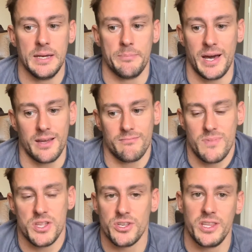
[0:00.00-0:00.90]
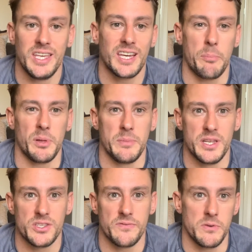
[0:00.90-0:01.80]
But it's only a couple of
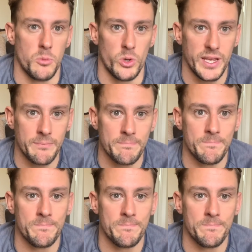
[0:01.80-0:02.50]
minutes of your morning.